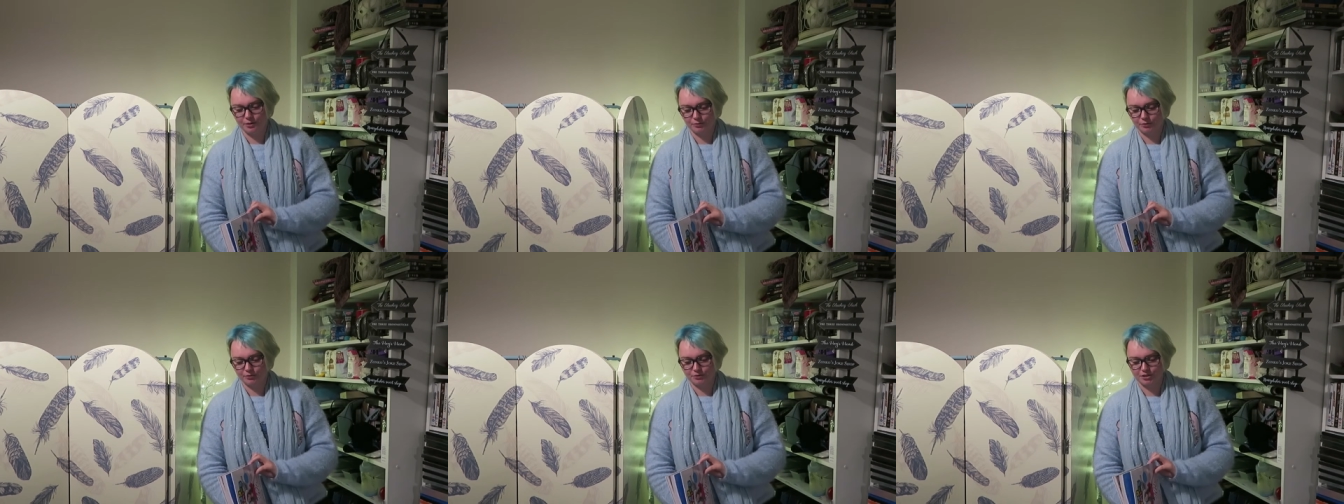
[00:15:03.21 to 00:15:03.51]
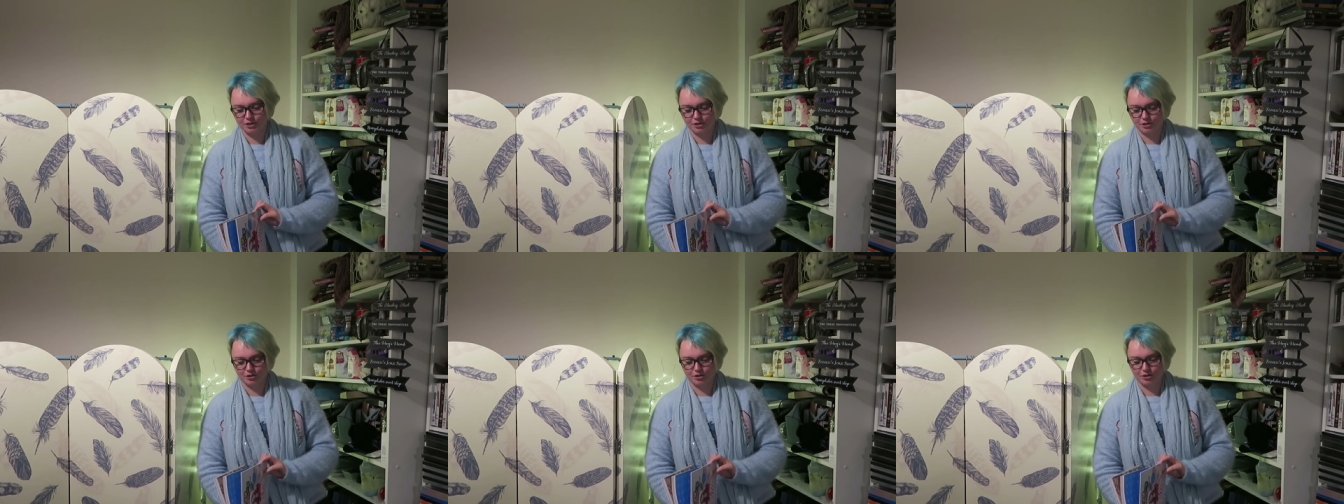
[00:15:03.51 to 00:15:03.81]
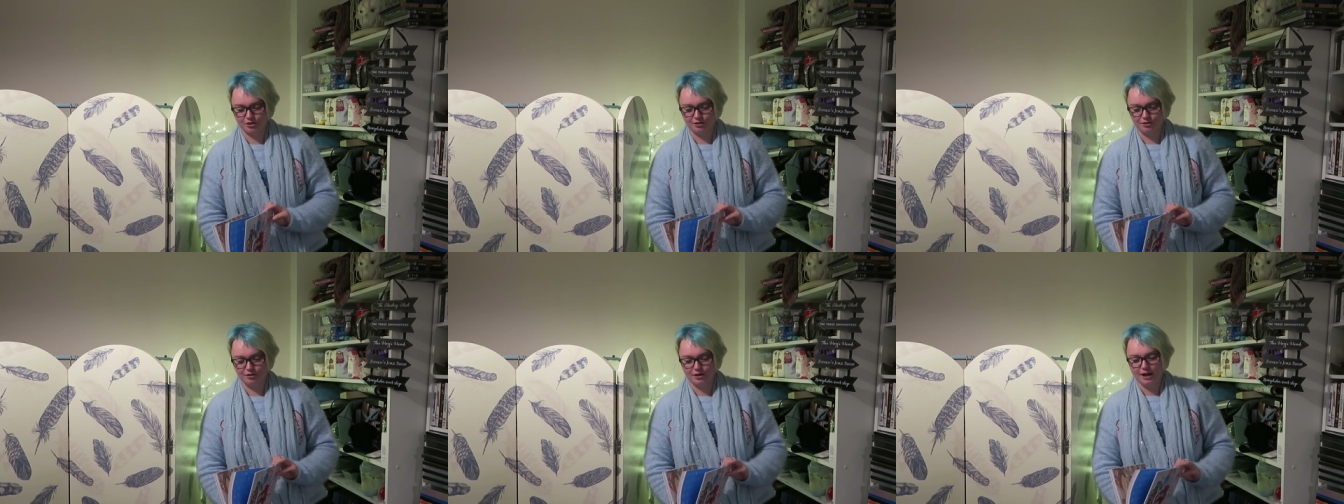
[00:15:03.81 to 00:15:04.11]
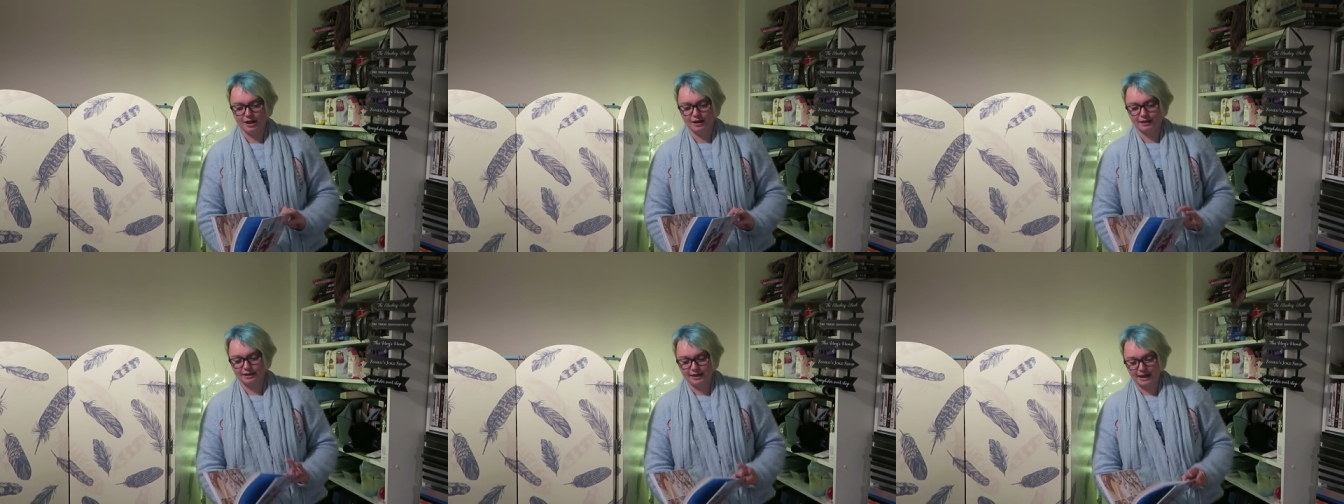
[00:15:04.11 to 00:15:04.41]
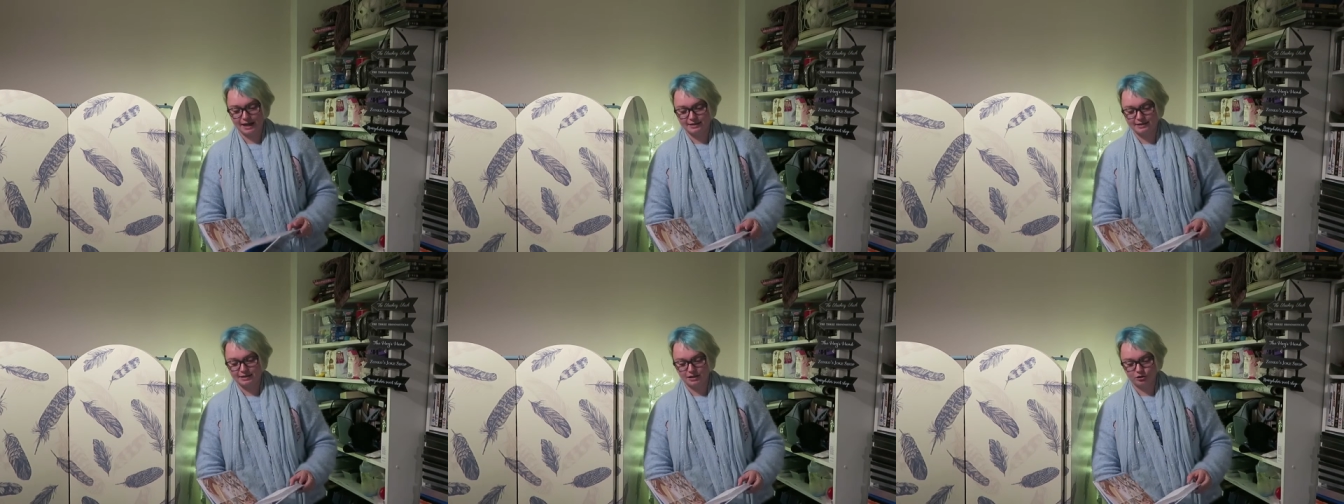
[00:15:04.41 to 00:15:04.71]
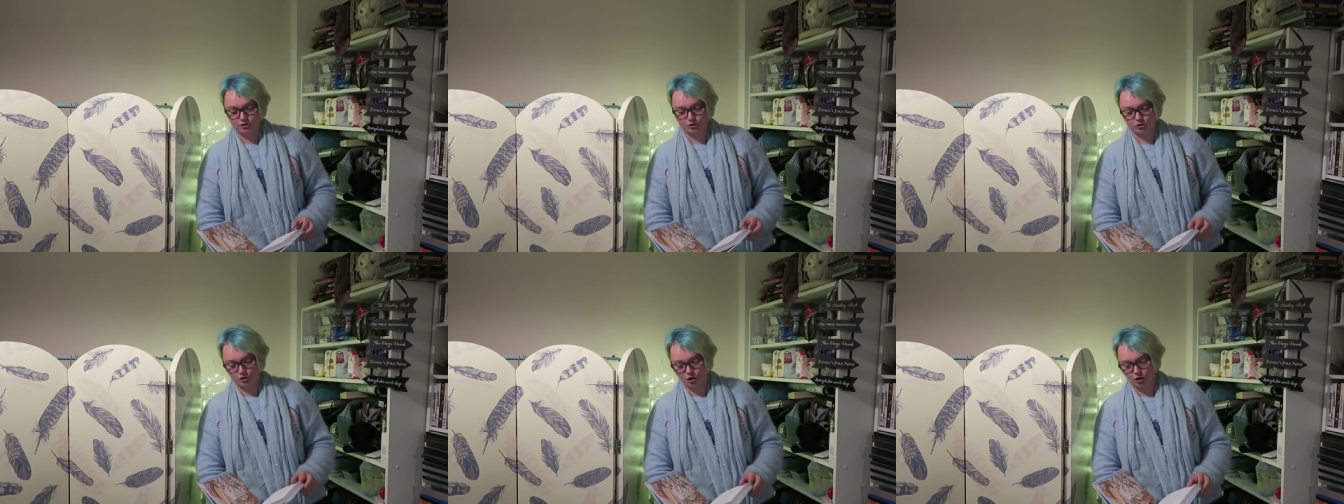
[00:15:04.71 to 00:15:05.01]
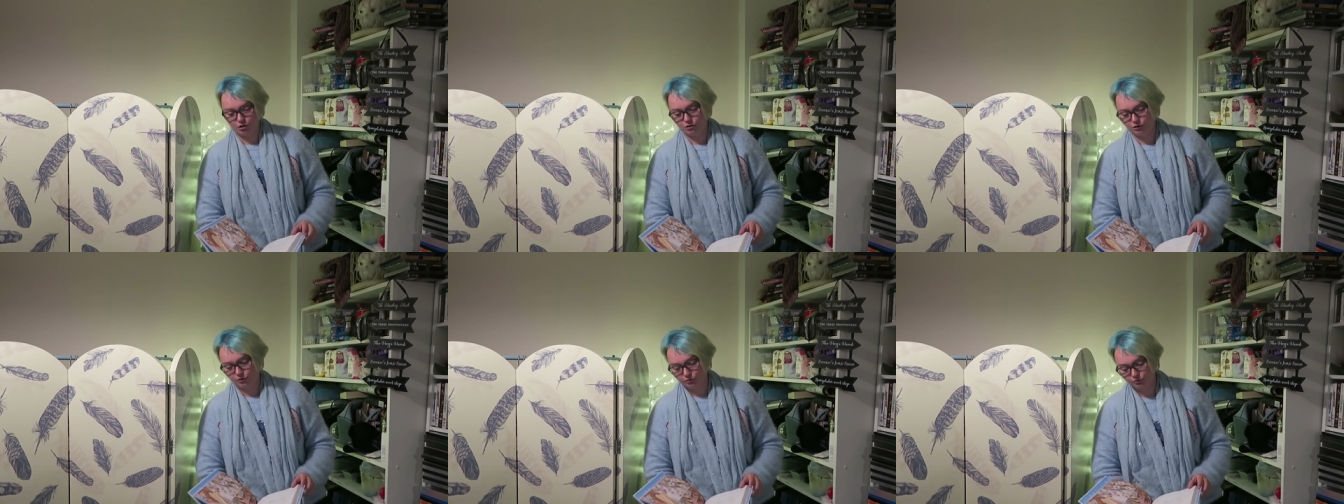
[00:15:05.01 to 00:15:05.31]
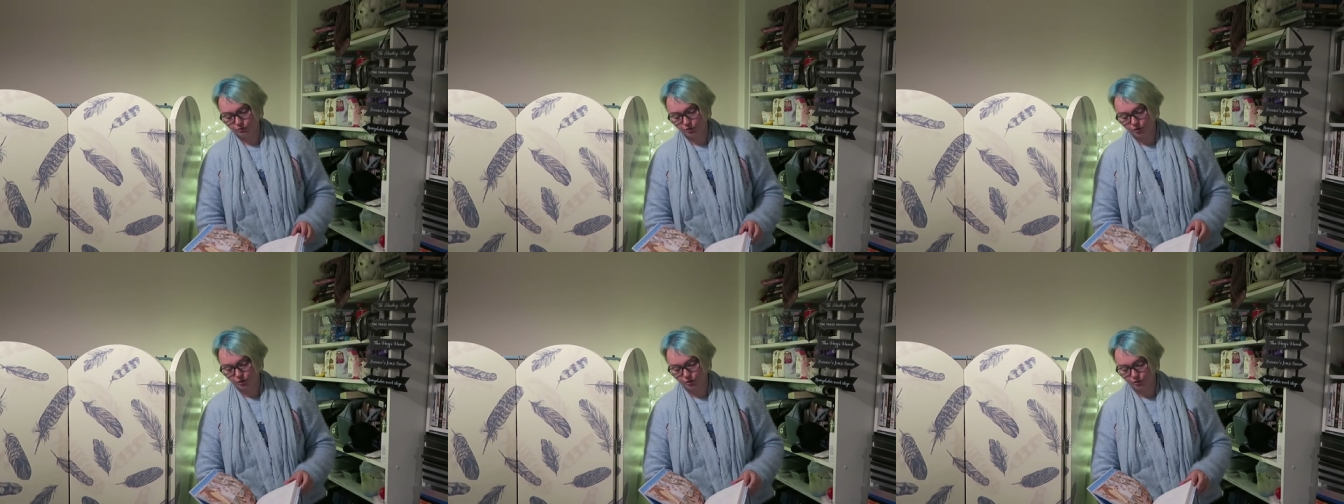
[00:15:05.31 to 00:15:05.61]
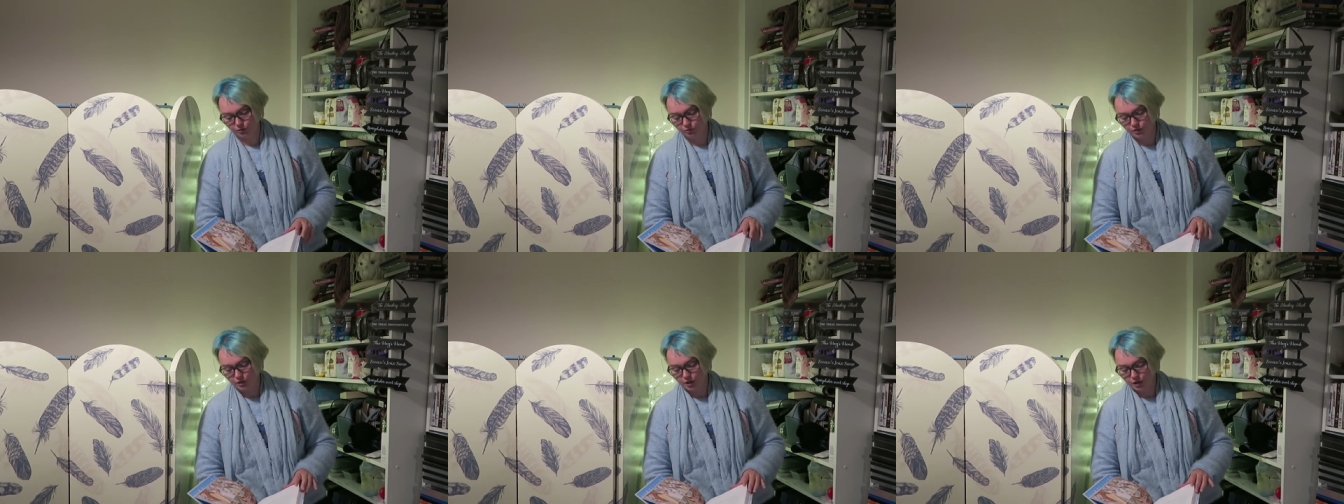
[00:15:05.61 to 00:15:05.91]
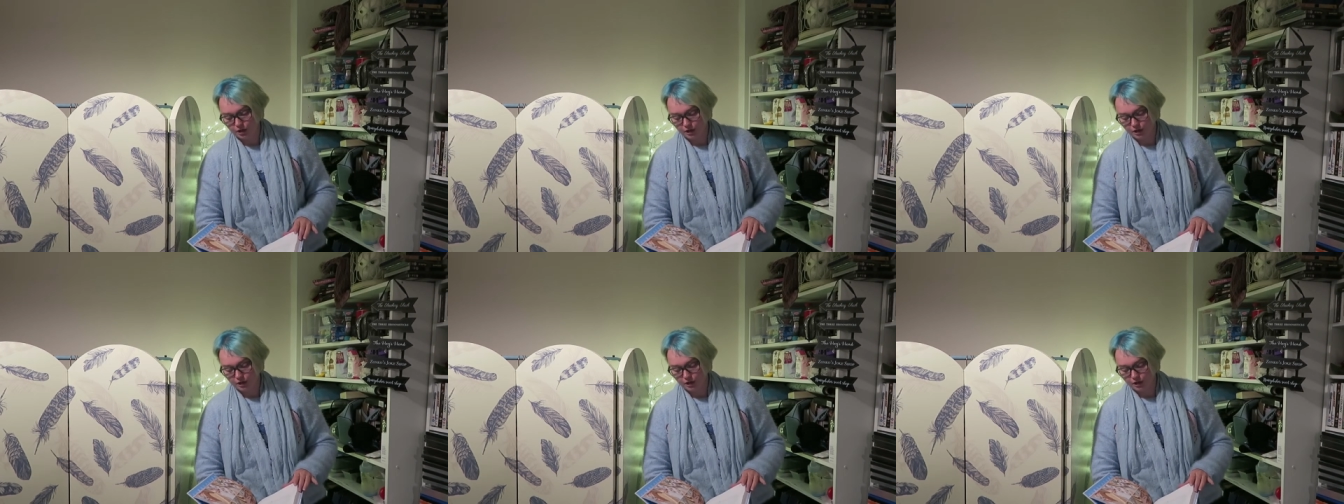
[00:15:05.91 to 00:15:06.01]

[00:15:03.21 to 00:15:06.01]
wanted to get and go through